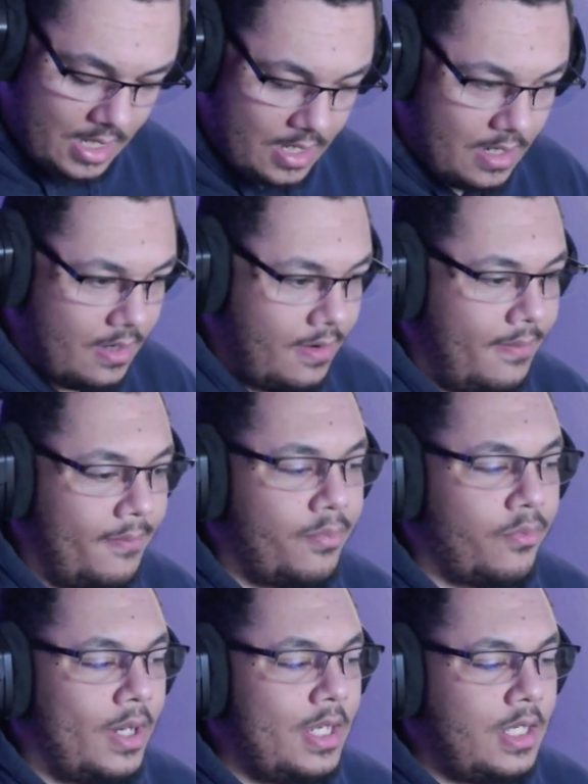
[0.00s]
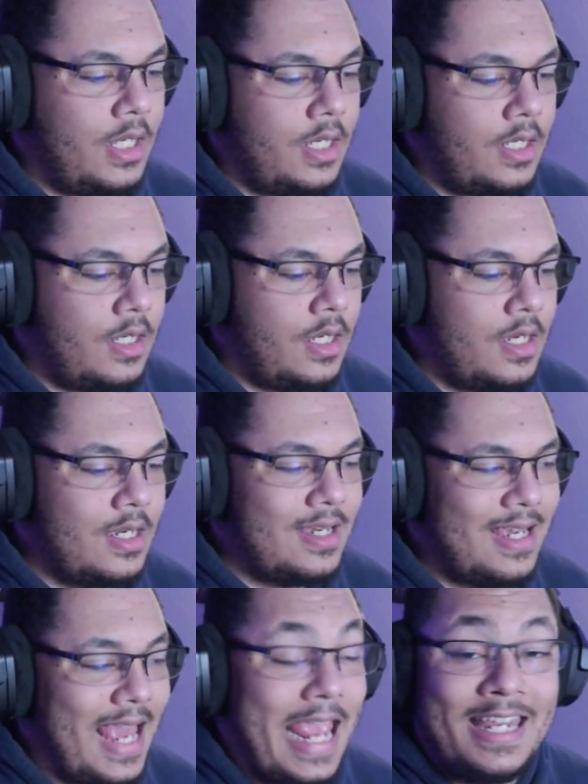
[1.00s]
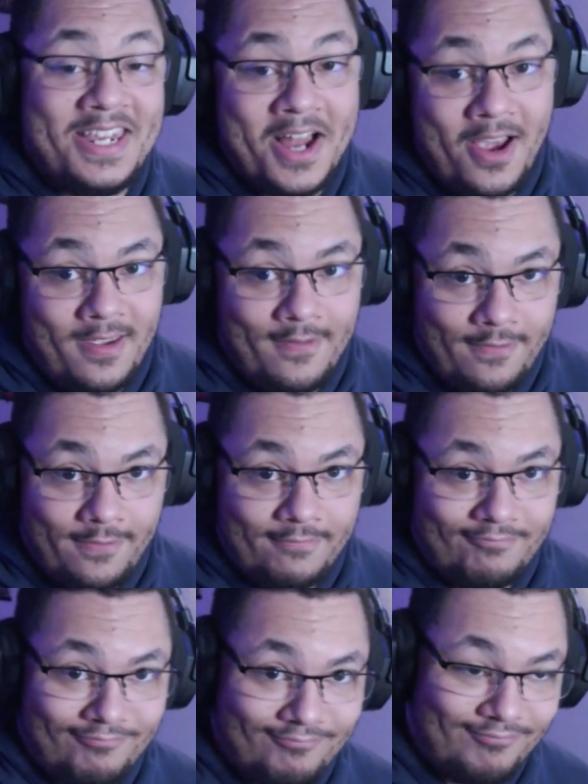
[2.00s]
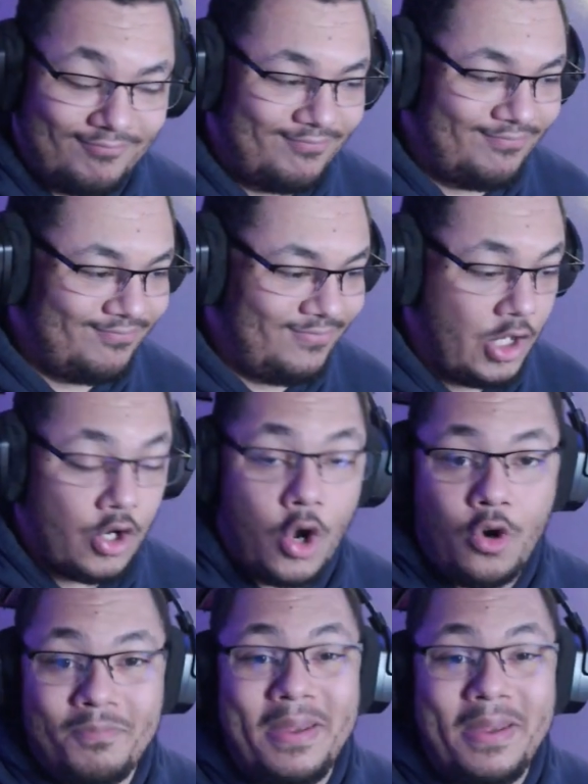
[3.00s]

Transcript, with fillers: Bringing a knife, your own